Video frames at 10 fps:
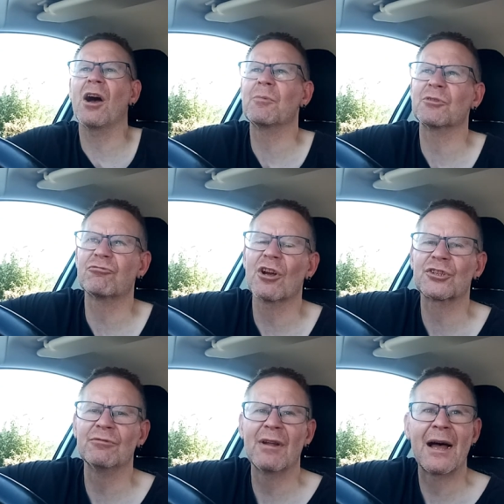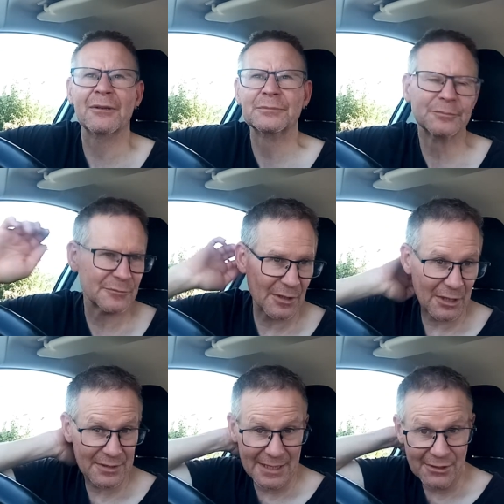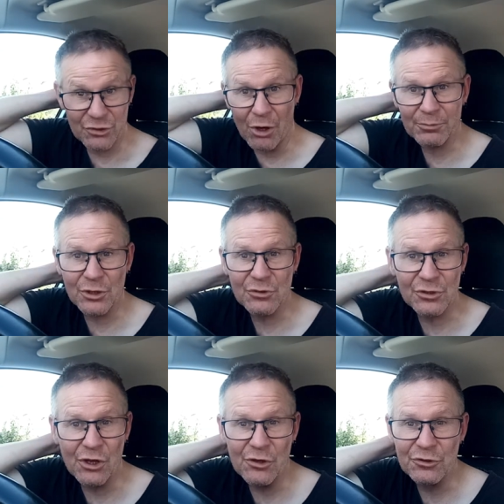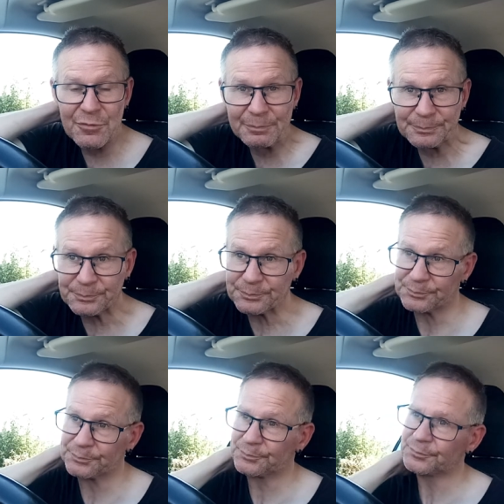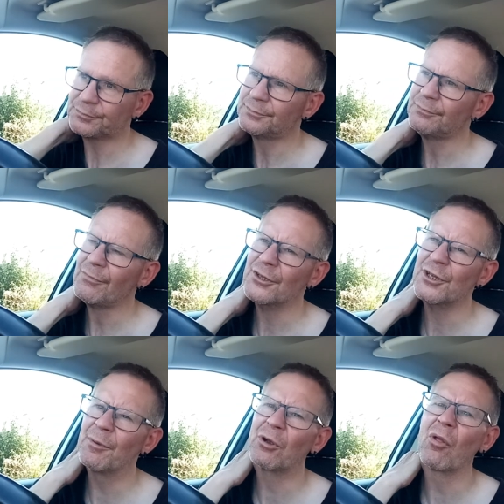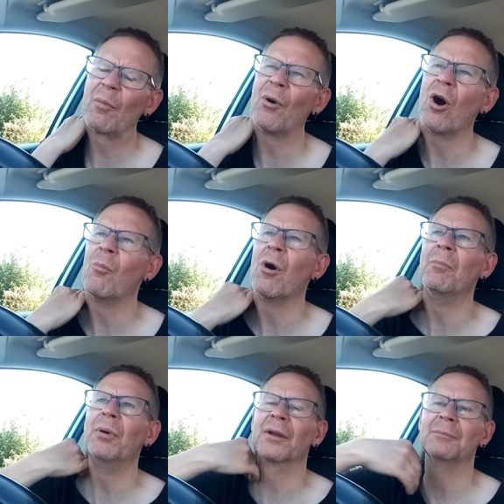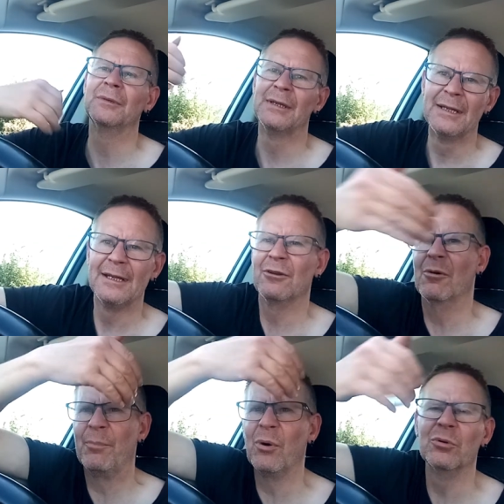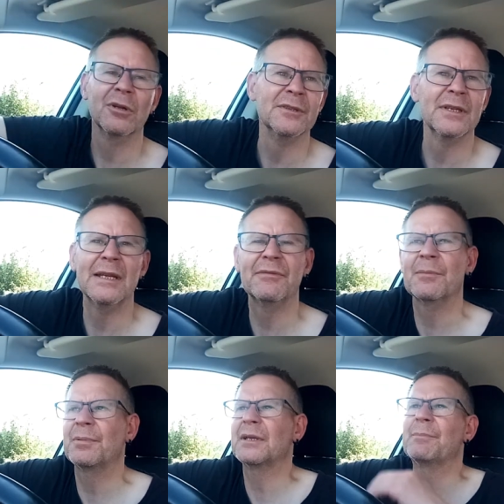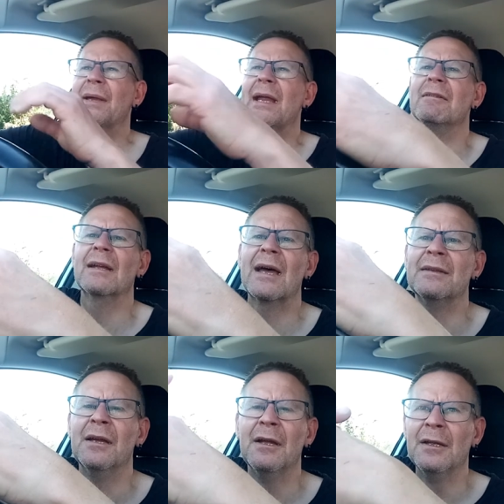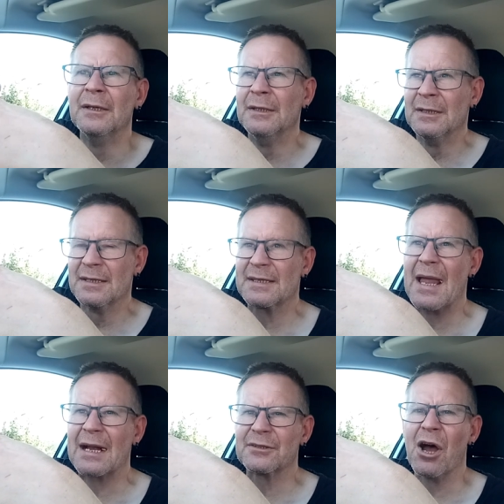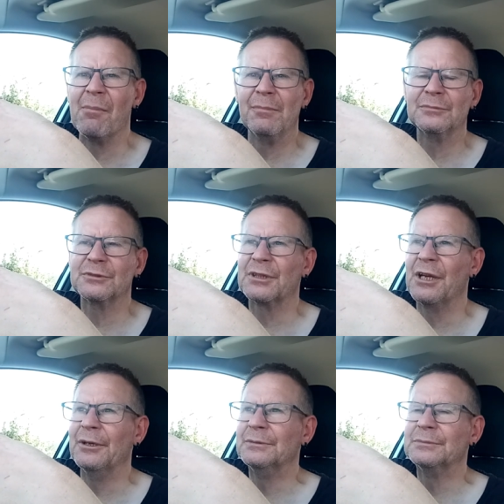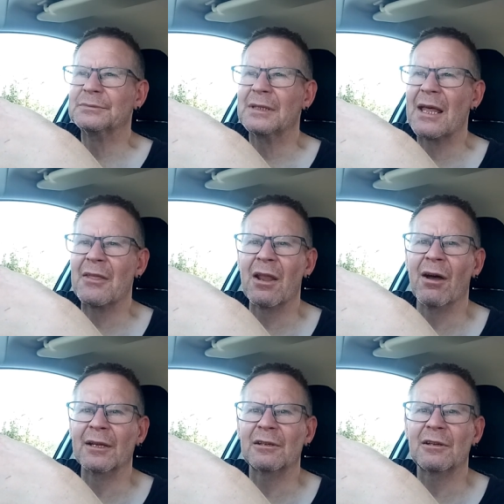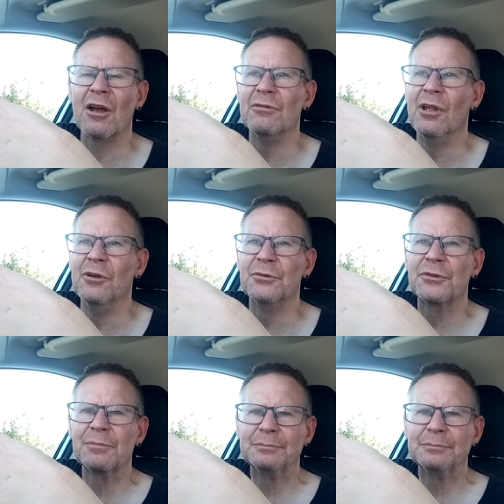was rushing round. I could see the top two snoods, something on the bottom one, but it, got pulled underneath the bloody pier again, snagged up. So I let the line go loose,